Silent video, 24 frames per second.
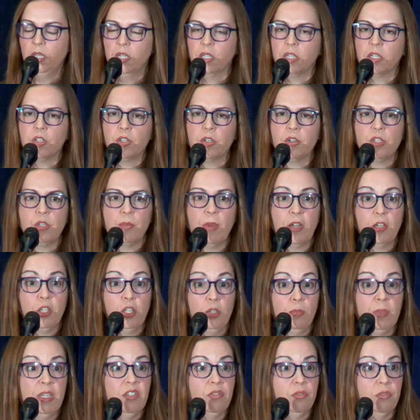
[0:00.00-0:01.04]
Concerns about
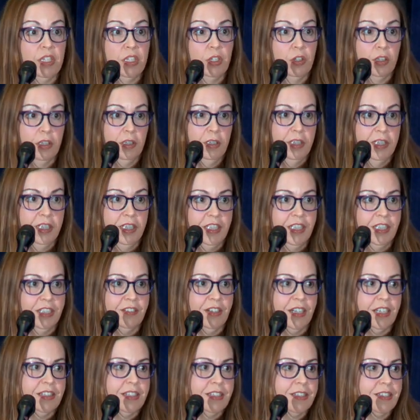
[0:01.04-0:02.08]
human vigor,
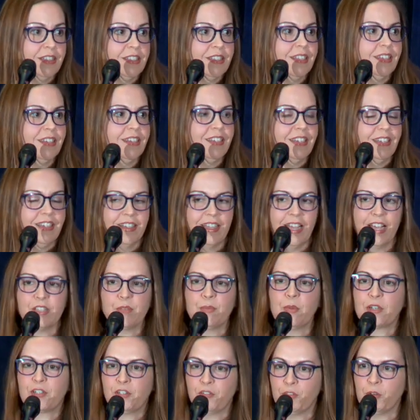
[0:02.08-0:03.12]
right? This is the
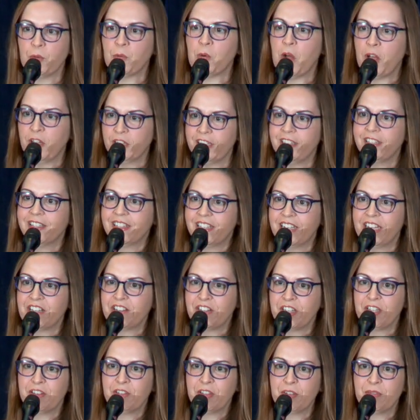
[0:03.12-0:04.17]
aspect of the WALL-E
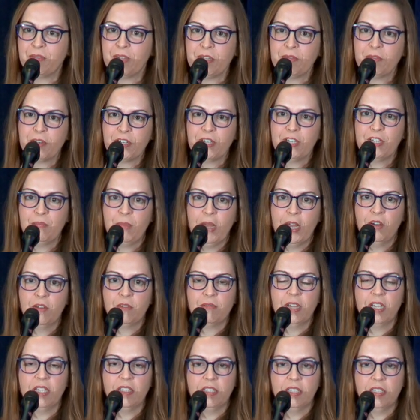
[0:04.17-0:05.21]
scenario that we worry
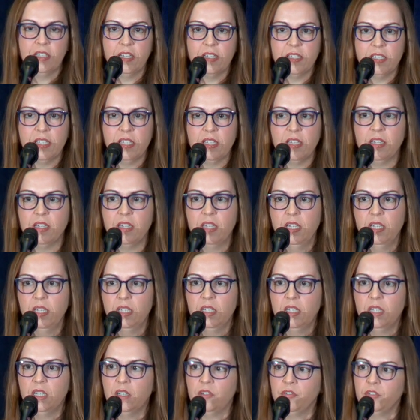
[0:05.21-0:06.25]
about, right? The idea
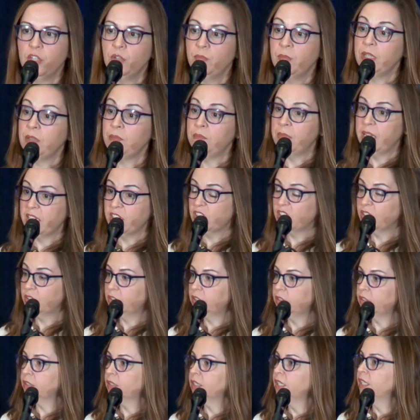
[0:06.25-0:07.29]
of human
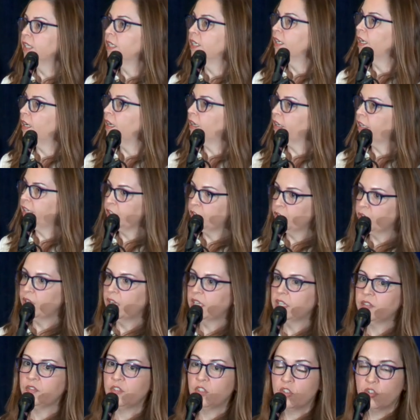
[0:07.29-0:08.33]
mental uh, and
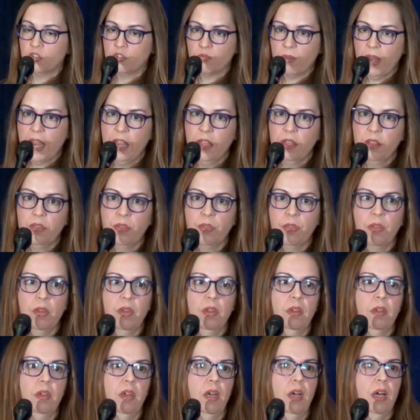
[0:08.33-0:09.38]
creative strength
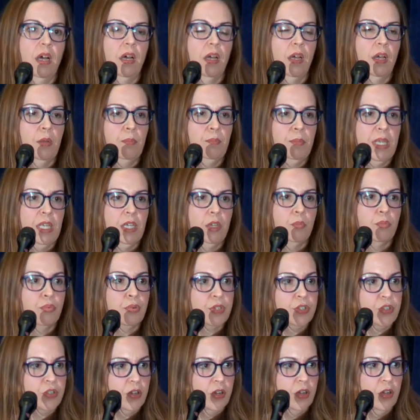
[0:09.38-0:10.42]
uh, being
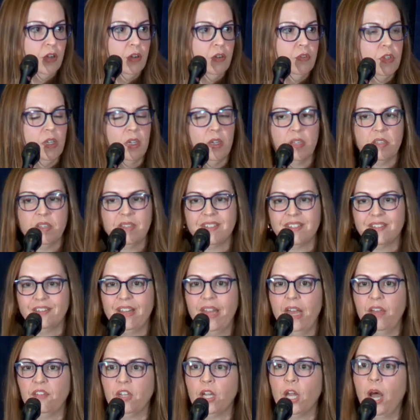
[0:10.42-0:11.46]
preserved, uh, still
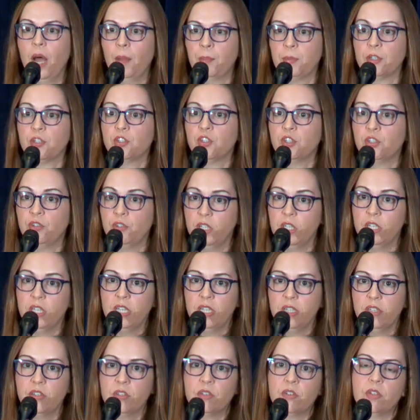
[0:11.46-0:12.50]
having
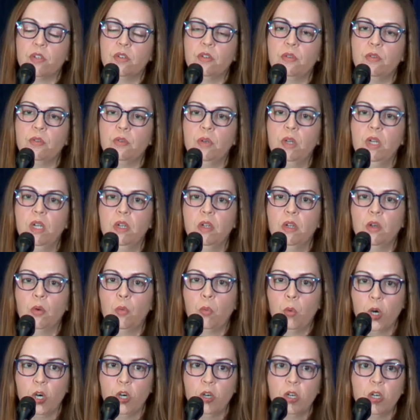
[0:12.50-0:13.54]
opportunities to
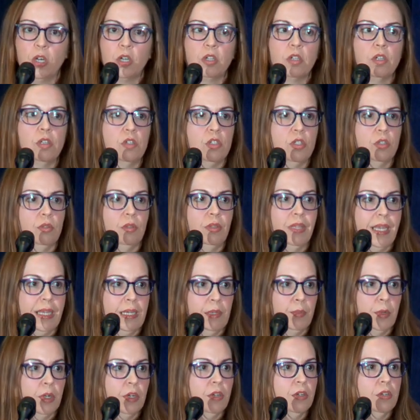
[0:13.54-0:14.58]
work, to
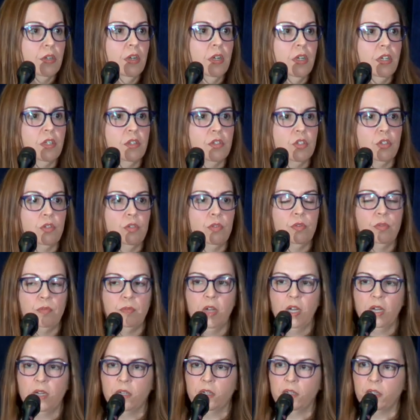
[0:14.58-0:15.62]
labor, to,
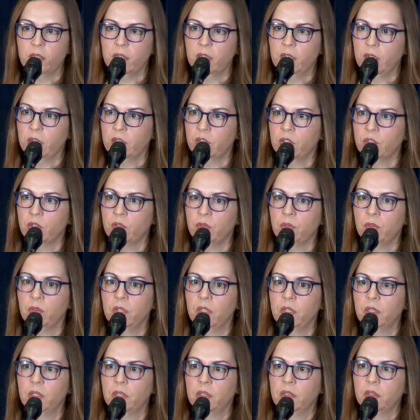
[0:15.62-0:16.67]
uh, uh, to
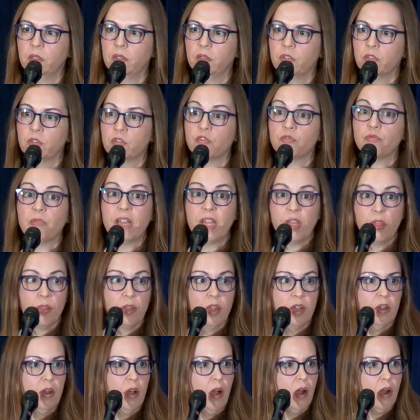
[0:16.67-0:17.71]

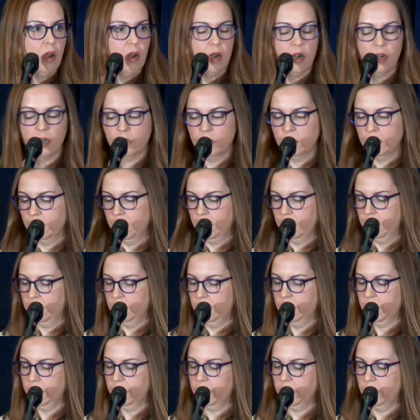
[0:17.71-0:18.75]
strengthen our,
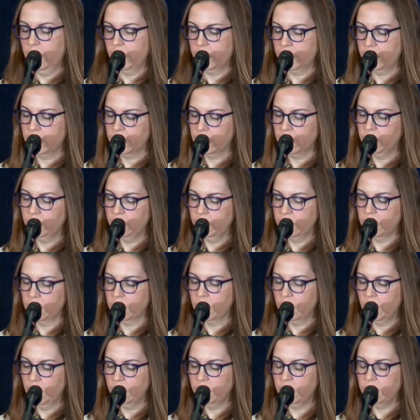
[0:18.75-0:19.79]
uh, our skills
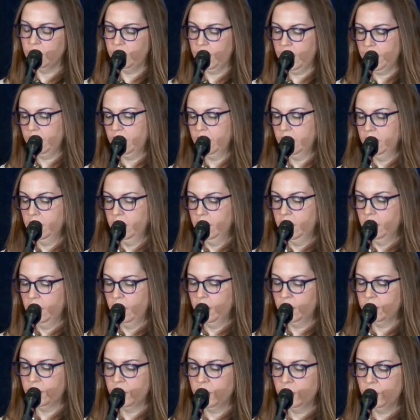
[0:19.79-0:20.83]
and cultivate
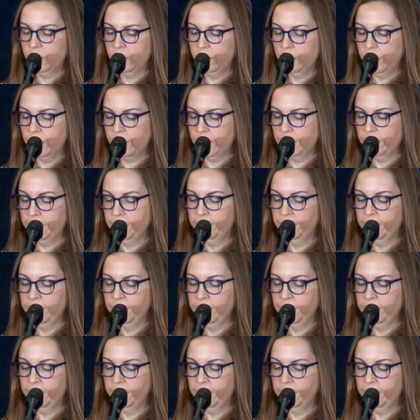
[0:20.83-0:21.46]
our virtues,